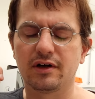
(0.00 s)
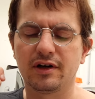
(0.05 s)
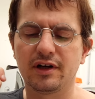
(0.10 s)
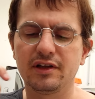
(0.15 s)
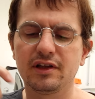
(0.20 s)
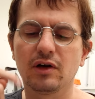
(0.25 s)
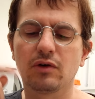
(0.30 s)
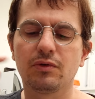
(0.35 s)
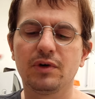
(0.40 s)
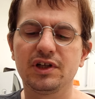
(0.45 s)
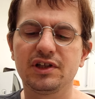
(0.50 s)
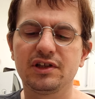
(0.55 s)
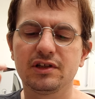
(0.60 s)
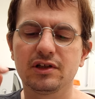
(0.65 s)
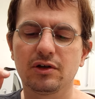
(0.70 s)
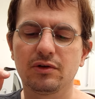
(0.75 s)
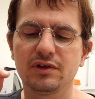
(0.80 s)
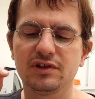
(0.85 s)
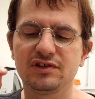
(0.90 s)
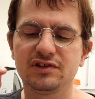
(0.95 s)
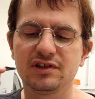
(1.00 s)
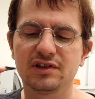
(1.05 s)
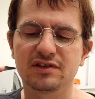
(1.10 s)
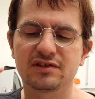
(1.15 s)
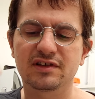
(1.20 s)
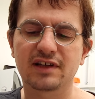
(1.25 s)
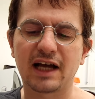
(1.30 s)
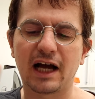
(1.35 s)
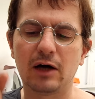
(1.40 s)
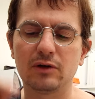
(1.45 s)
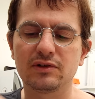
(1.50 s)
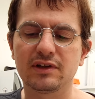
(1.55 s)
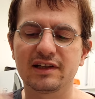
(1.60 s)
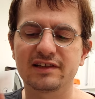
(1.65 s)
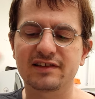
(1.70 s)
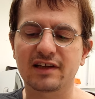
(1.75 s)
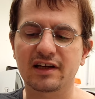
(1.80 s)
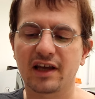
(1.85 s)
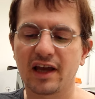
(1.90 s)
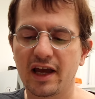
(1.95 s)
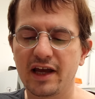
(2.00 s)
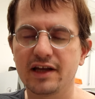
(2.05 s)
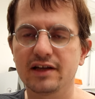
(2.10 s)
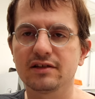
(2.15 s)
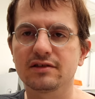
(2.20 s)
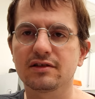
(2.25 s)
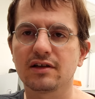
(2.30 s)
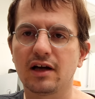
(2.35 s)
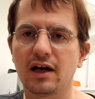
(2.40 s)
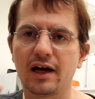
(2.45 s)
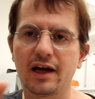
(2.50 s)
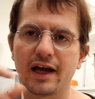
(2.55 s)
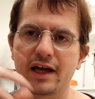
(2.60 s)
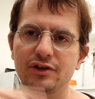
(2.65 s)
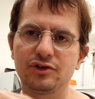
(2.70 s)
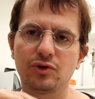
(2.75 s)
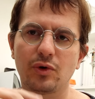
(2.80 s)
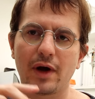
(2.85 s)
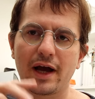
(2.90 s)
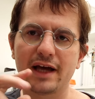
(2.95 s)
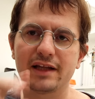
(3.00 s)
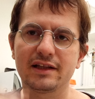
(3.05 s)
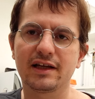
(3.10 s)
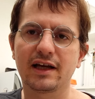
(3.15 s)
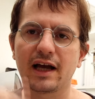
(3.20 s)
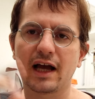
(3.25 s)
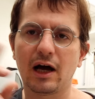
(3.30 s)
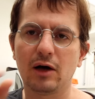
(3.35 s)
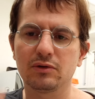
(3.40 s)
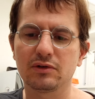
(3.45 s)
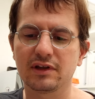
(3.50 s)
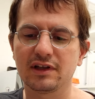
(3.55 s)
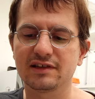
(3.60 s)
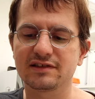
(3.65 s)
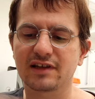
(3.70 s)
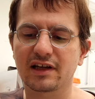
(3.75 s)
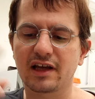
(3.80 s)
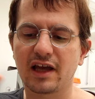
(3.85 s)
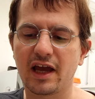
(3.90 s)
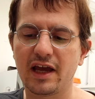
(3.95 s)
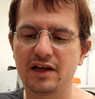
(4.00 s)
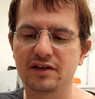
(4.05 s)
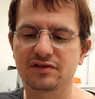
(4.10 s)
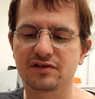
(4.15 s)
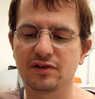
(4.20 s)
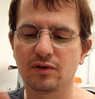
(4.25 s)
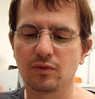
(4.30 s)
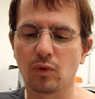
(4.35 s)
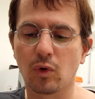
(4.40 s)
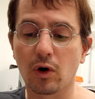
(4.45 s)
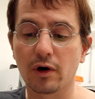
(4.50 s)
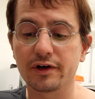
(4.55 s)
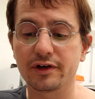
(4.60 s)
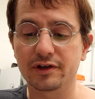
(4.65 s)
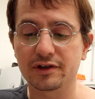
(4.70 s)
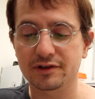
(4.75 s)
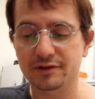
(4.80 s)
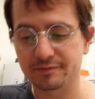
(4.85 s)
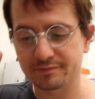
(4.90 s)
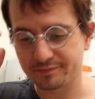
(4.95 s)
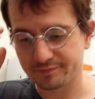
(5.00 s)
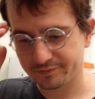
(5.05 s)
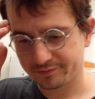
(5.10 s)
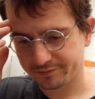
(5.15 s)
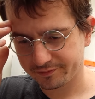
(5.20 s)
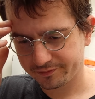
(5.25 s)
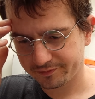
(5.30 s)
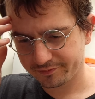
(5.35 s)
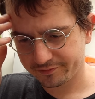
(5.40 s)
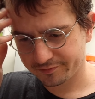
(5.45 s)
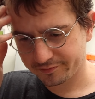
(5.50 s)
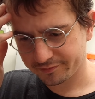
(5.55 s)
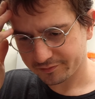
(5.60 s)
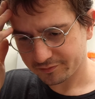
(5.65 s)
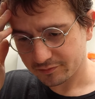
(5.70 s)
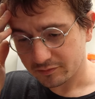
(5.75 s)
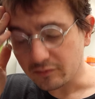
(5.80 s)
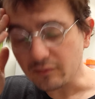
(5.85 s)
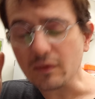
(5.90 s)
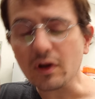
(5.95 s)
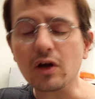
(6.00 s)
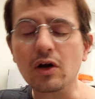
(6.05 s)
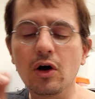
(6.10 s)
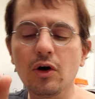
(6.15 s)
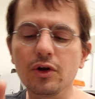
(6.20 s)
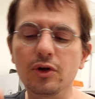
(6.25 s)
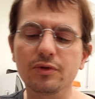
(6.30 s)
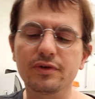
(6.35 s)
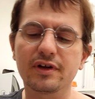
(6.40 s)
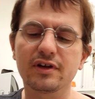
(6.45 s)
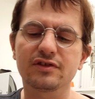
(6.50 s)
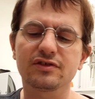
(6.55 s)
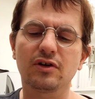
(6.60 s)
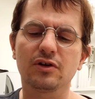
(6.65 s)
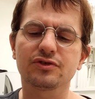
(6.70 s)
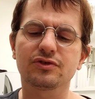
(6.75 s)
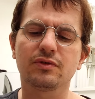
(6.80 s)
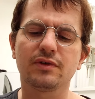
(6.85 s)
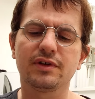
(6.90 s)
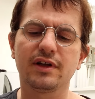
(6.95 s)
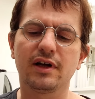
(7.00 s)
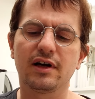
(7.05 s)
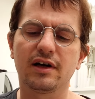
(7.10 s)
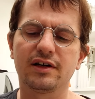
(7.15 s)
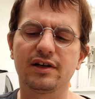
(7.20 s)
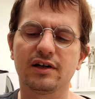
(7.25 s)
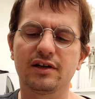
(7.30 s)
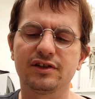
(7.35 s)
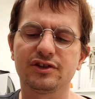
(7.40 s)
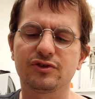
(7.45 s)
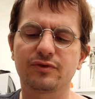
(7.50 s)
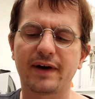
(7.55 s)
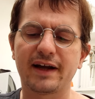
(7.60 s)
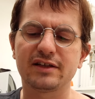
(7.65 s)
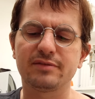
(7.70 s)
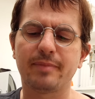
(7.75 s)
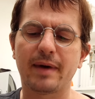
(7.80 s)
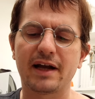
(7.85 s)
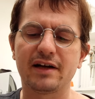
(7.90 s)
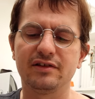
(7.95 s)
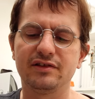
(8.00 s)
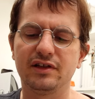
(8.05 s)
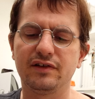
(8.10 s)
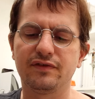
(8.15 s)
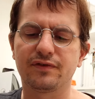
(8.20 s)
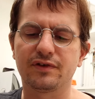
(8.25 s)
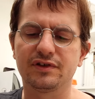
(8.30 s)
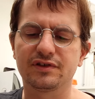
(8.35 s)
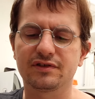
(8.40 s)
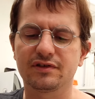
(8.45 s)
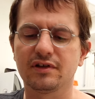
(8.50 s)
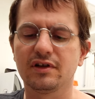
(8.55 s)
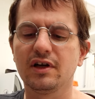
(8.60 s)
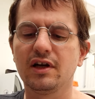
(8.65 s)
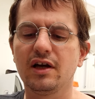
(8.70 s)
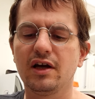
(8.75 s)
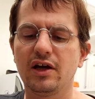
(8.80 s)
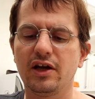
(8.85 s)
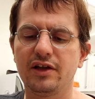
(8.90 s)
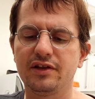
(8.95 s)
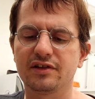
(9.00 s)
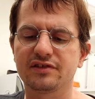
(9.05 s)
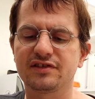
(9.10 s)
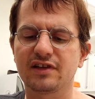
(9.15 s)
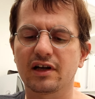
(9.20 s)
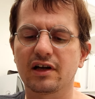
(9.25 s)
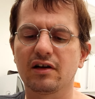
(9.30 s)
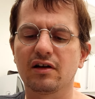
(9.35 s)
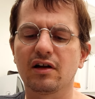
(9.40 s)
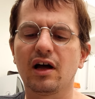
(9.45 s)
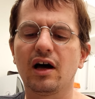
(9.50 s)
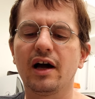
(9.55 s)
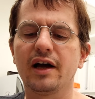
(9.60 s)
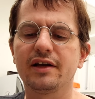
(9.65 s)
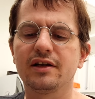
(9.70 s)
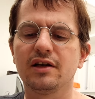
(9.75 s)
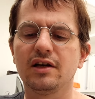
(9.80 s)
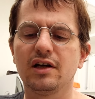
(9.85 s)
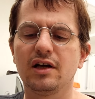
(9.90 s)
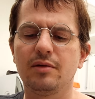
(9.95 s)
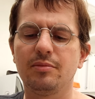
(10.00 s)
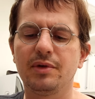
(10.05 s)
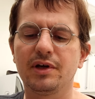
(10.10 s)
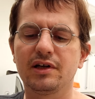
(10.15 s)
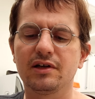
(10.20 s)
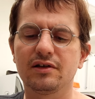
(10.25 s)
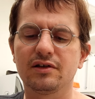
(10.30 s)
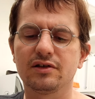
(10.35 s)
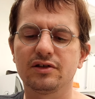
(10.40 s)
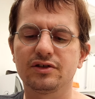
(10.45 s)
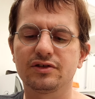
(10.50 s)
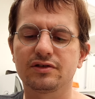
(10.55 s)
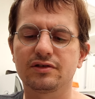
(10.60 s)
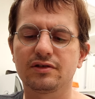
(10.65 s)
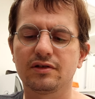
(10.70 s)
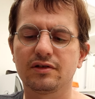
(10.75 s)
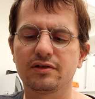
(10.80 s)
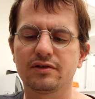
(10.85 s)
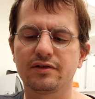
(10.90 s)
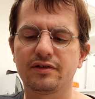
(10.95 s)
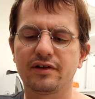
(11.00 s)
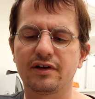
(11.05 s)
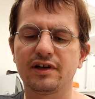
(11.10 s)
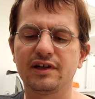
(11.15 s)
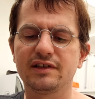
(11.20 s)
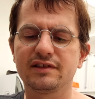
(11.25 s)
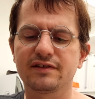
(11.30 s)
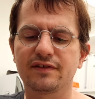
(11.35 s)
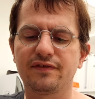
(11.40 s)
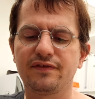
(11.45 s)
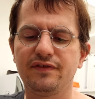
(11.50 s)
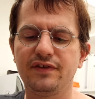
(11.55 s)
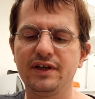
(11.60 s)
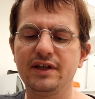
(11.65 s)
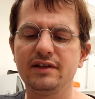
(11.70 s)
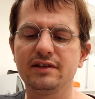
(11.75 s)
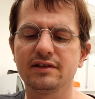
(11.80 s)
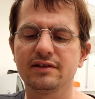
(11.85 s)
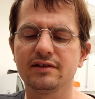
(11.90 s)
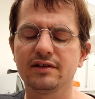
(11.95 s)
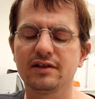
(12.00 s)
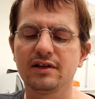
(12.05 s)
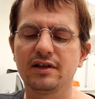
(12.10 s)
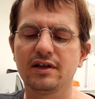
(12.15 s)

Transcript: In the original, it's just countless Achaeans. I had to add countless Achaeans, the warriors. Oh no, there is also a stress pattern difference in the second line because there is a feet.